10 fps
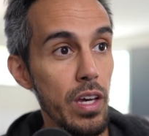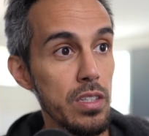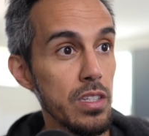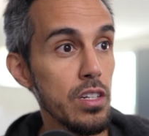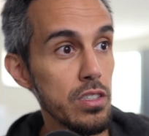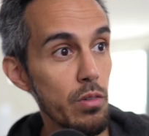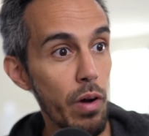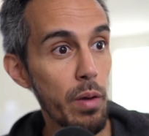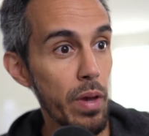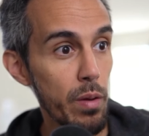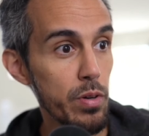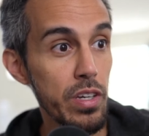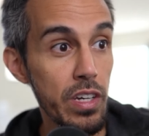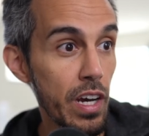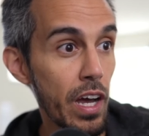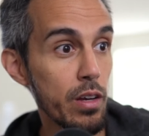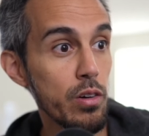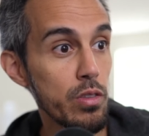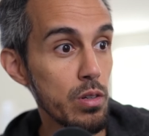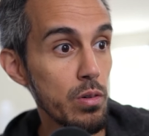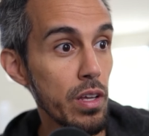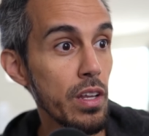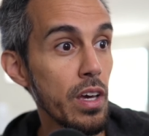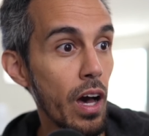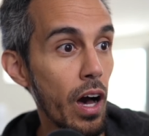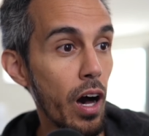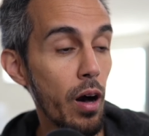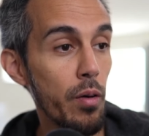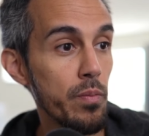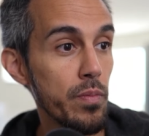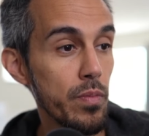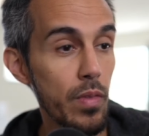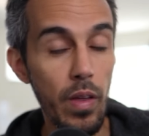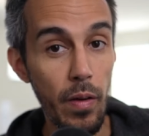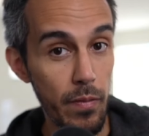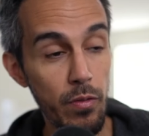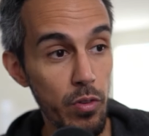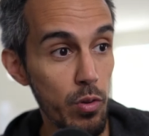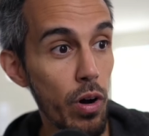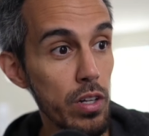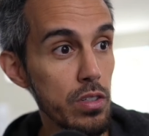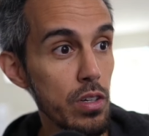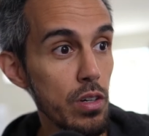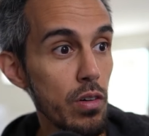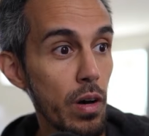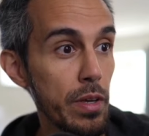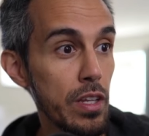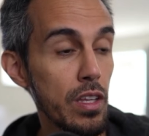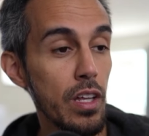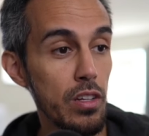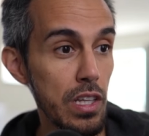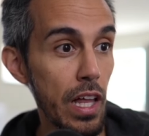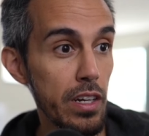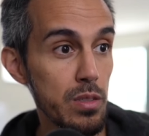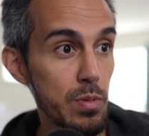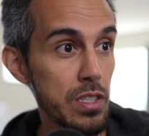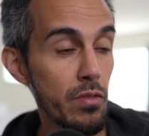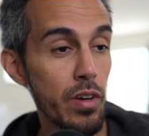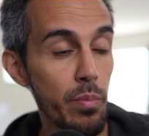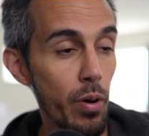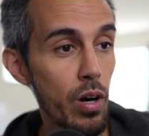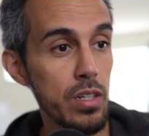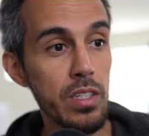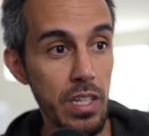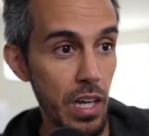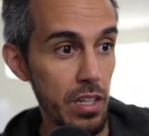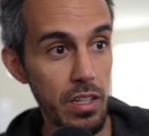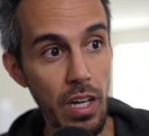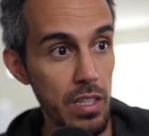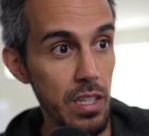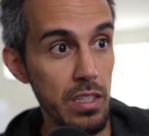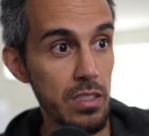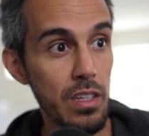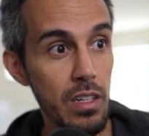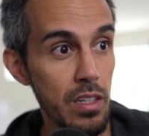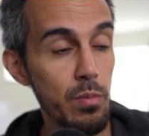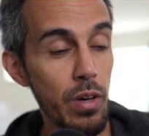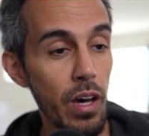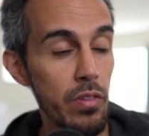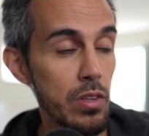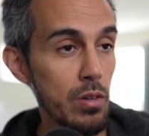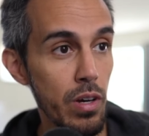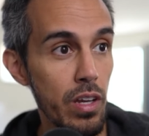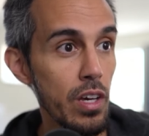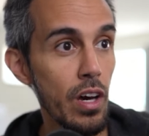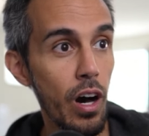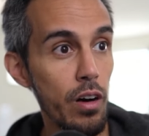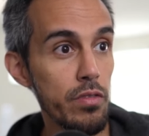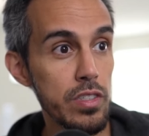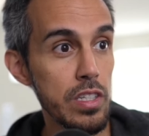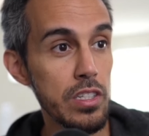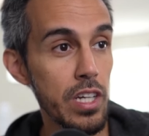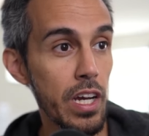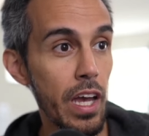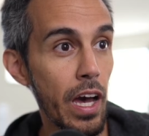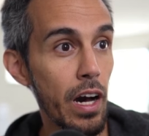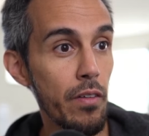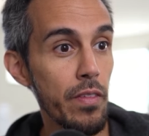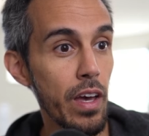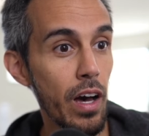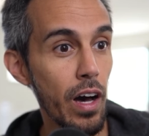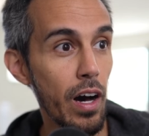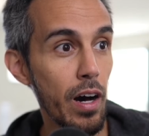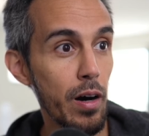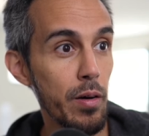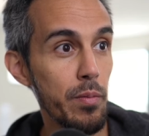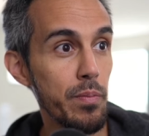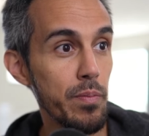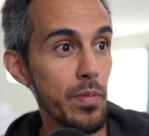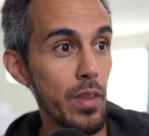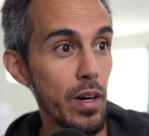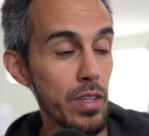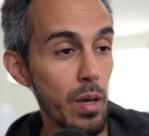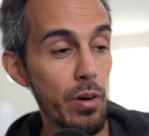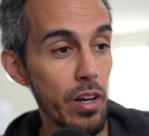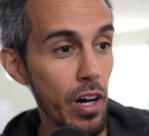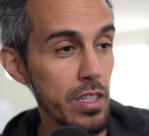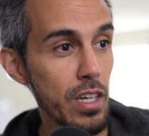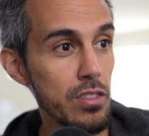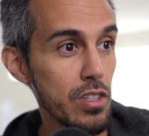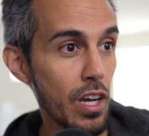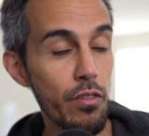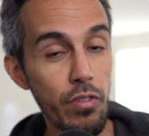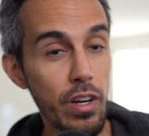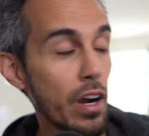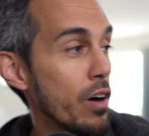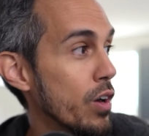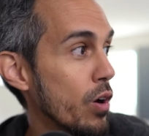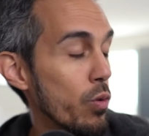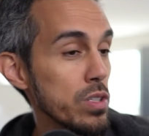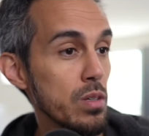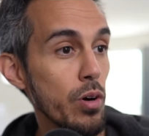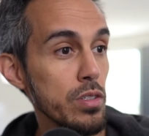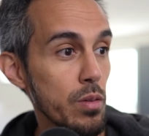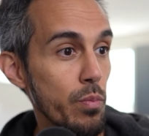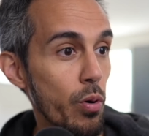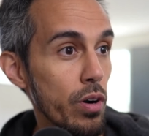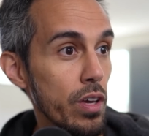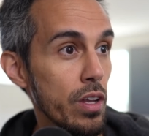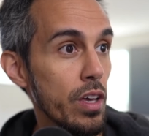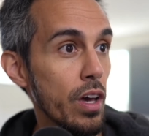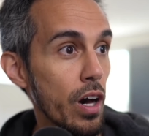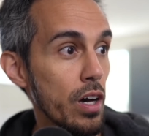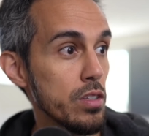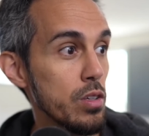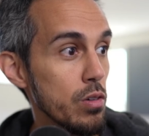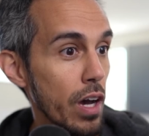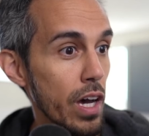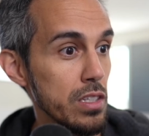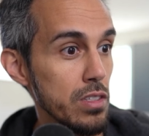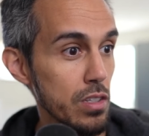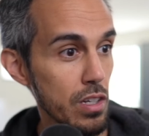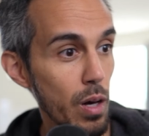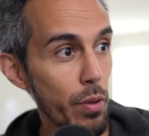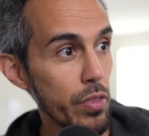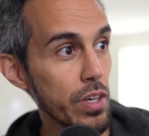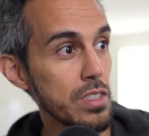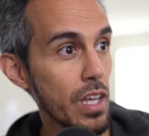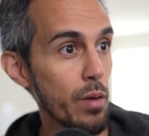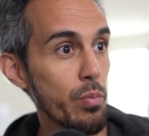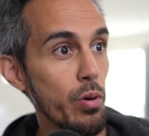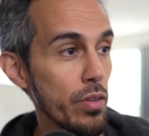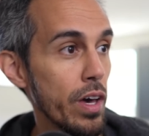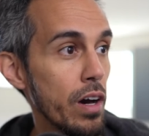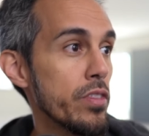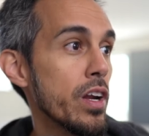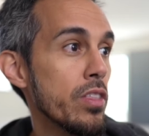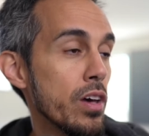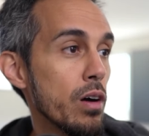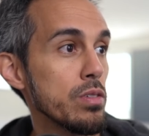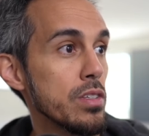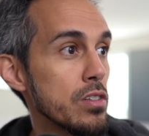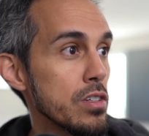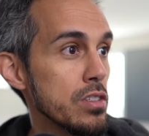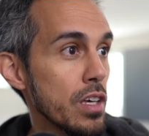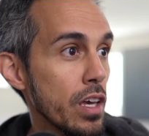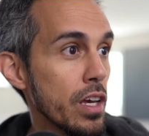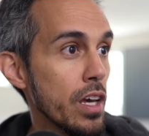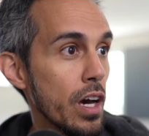Here's their white paper. You can kind of go through it if you want to. I mean, there's a lot of specific parts that kind of takes a deep dive into it. Obviously, check out the table of contents to kind of figure out what's the most important to you guys. A couple of things that I pulled out that I thought was interesting.